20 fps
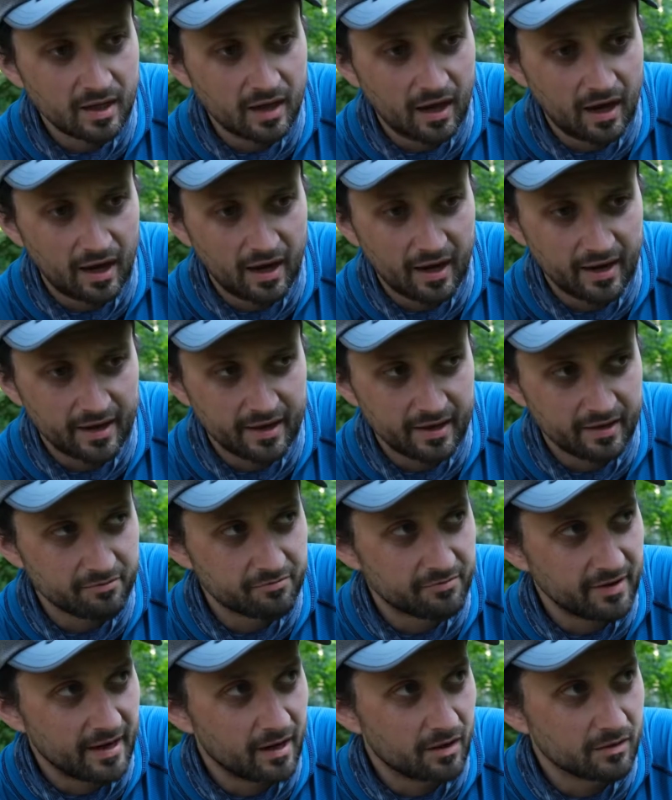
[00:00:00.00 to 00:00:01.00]
I
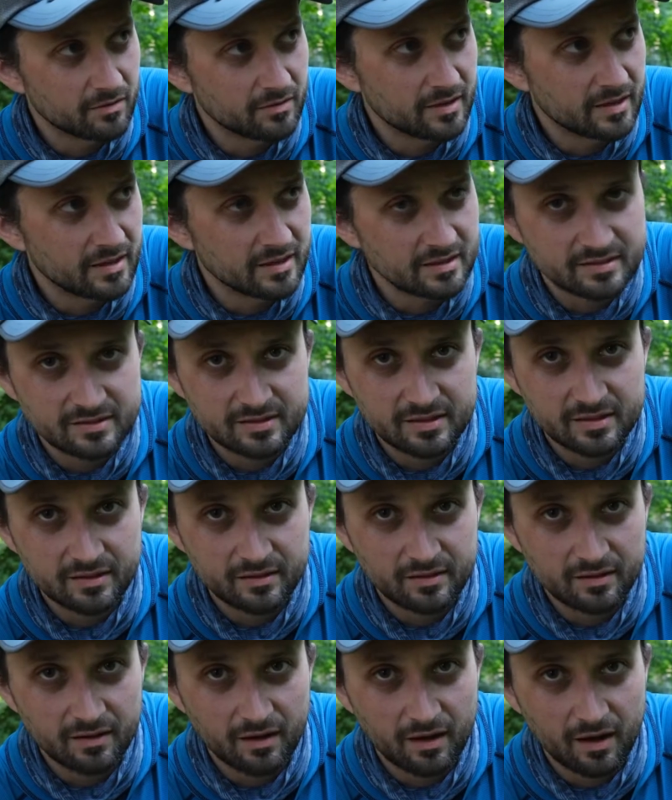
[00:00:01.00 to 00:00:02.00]
found that
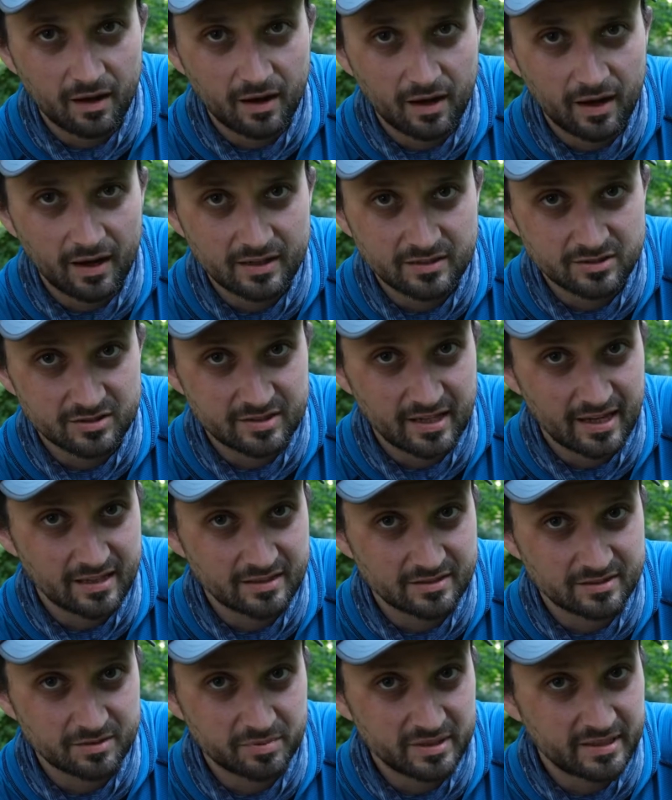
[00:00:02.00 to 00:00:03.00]
I just had
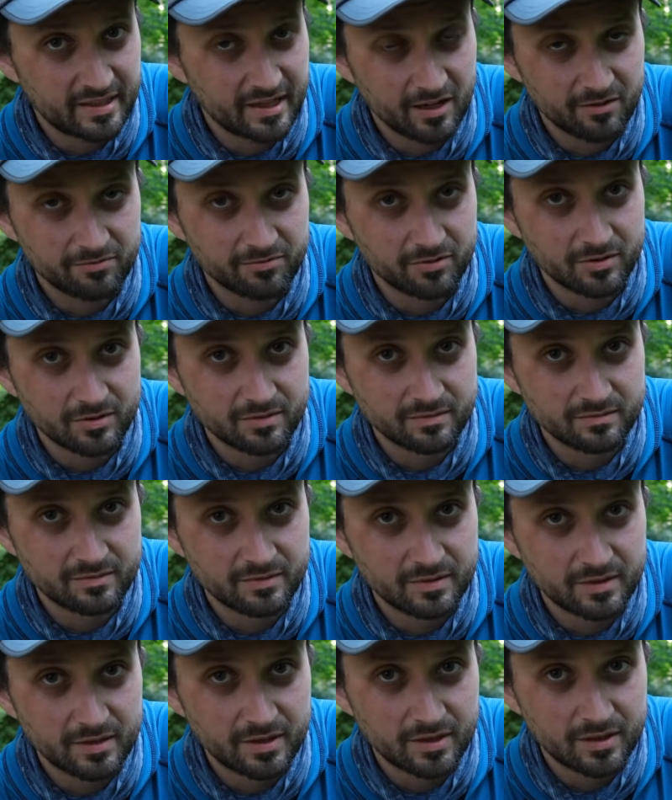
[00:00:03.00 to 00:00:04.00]
to be careful.
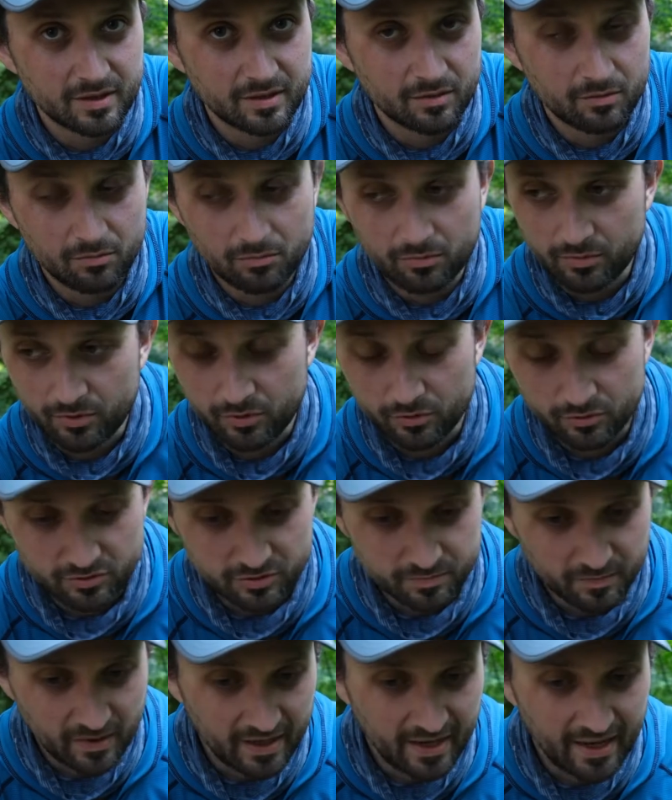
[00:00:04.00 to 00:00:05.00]
Use
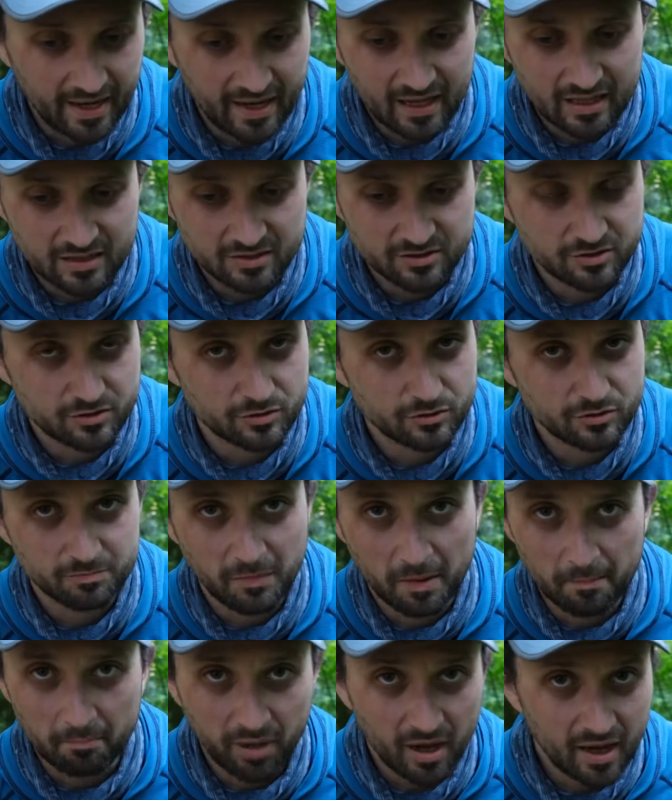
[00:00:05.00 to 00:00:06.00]
my hands, use my
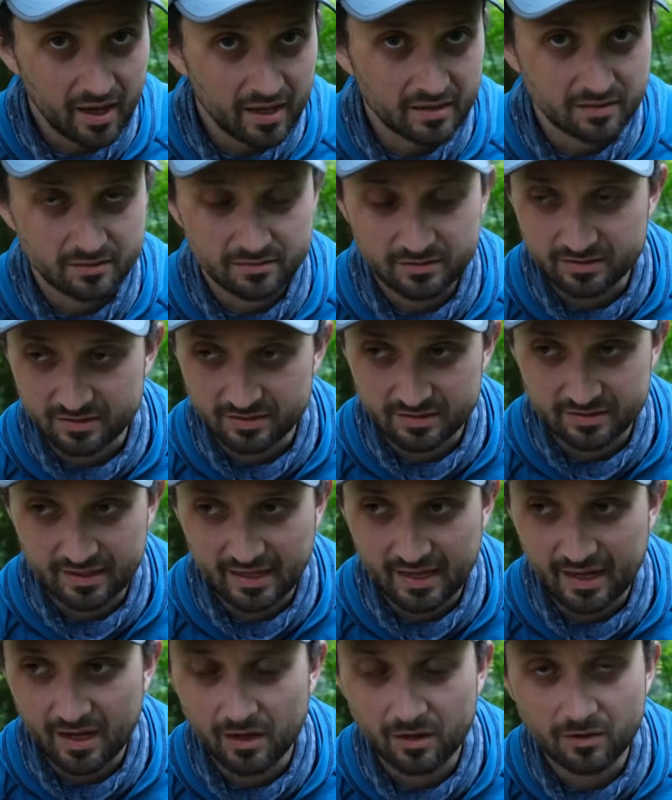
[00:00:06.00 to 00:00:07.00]
butt, sit
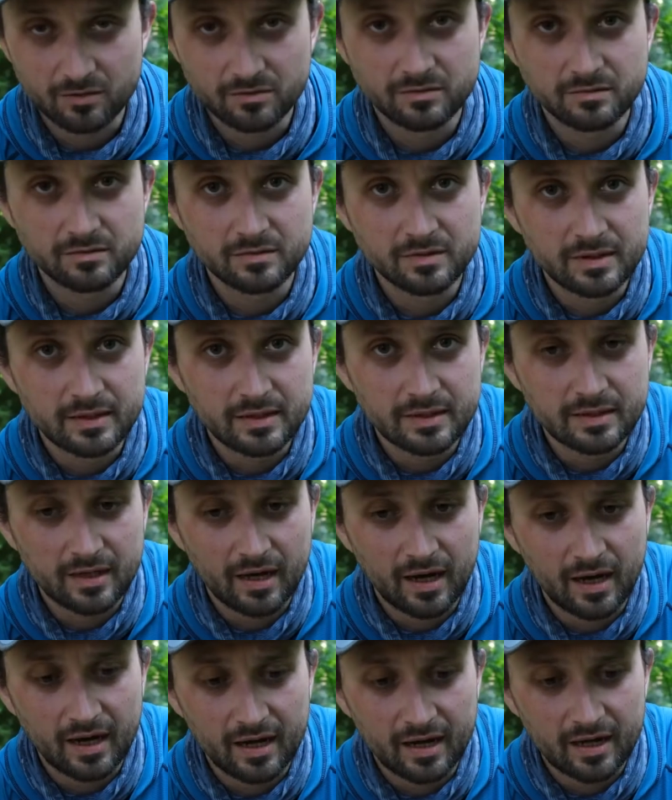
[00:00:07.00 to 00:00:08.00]
down.
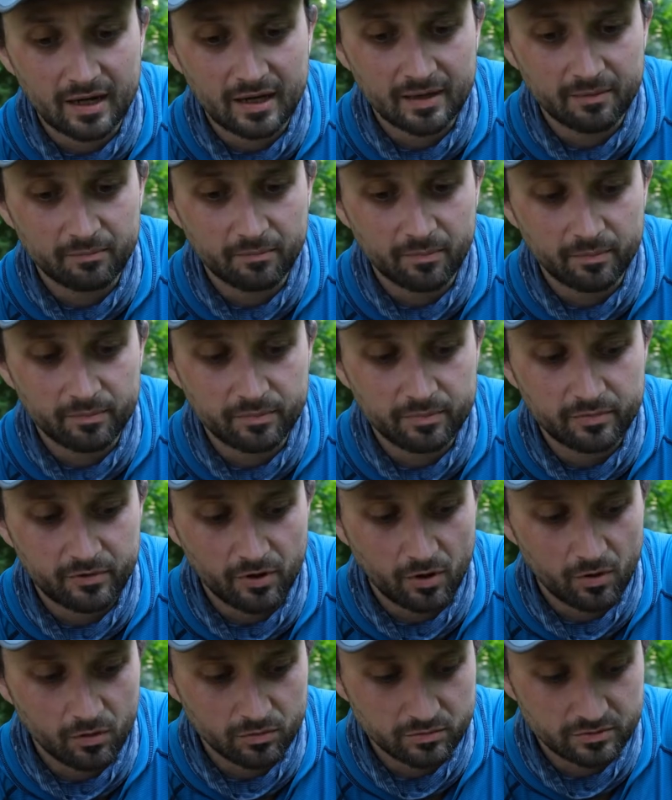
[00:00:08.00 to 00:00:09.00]

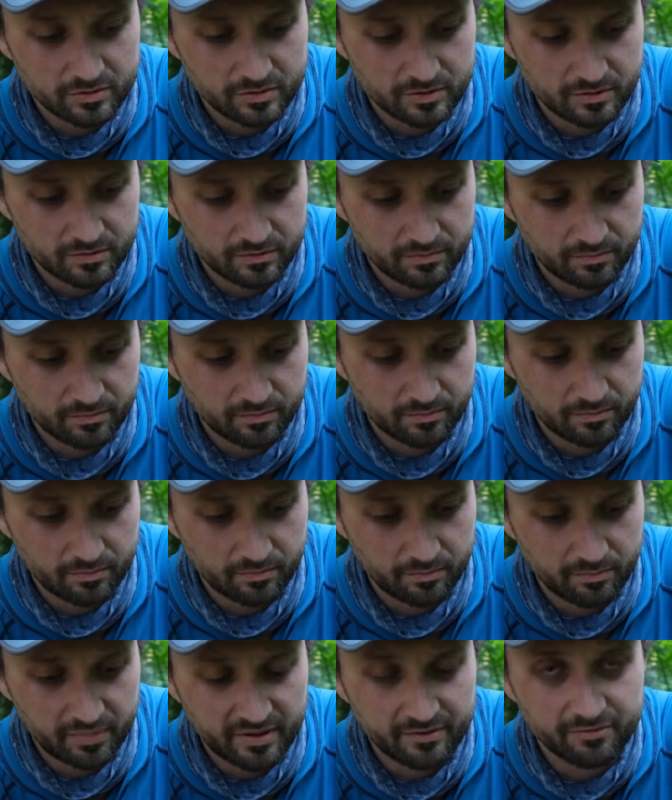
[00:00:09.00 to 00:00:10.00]
Don't
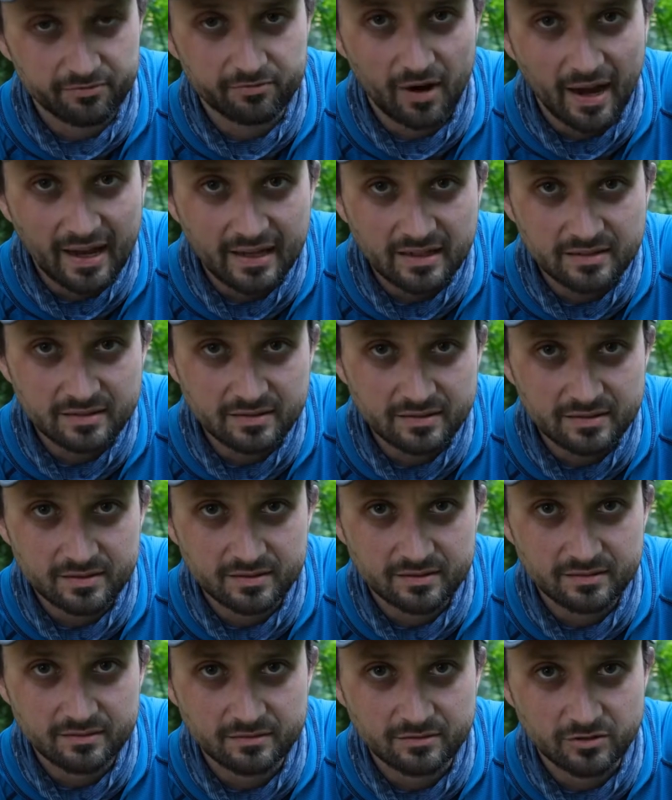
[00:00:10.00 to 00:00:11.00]
be frightened,
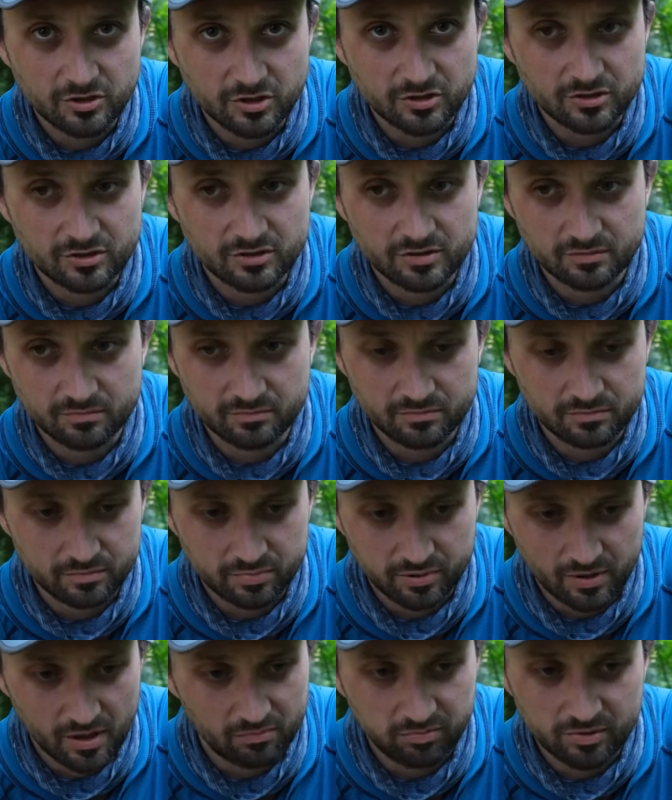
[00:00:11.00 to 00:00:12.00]
just
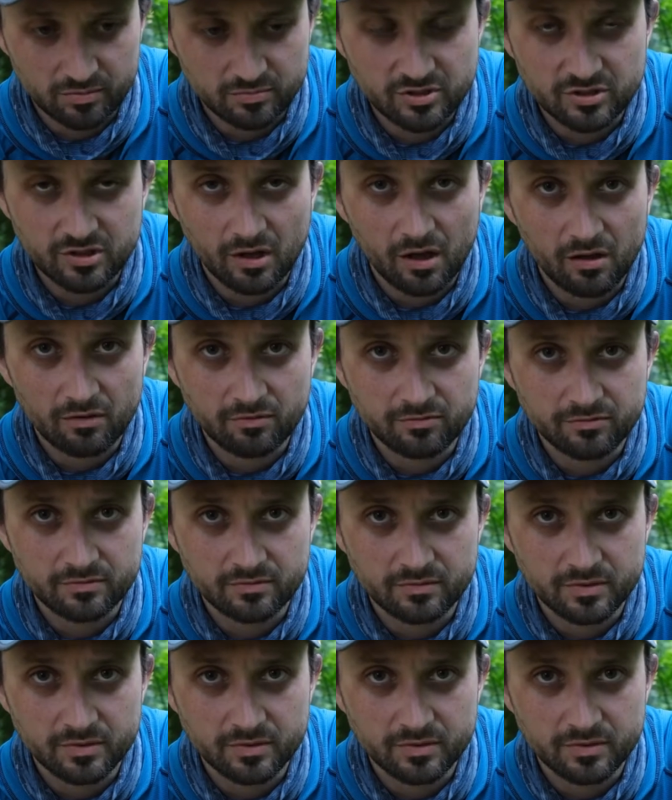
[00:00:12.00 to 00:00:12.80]
problem solve.